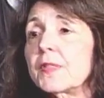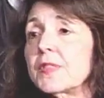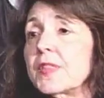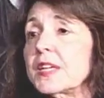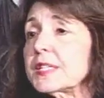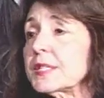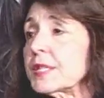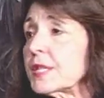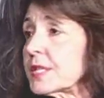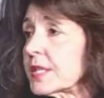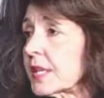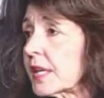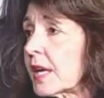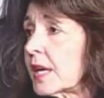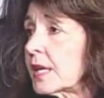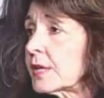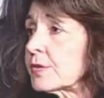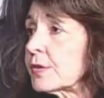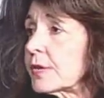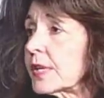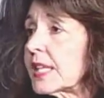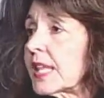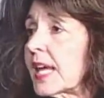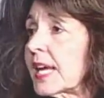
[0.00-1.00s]
This is a
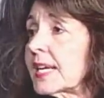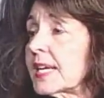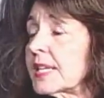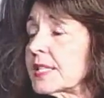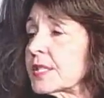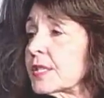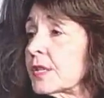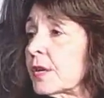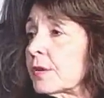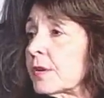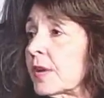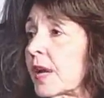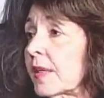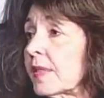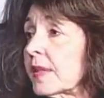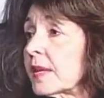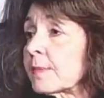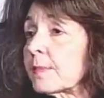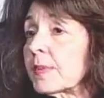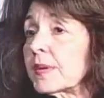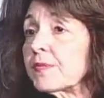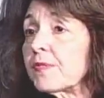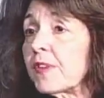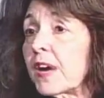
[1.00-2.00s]
country that has known
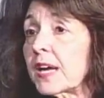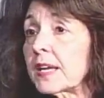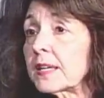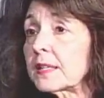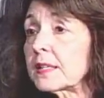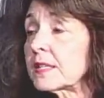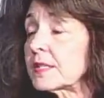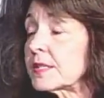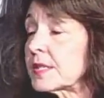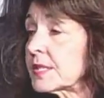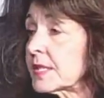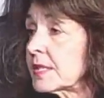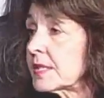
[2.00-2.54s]
nothing but violence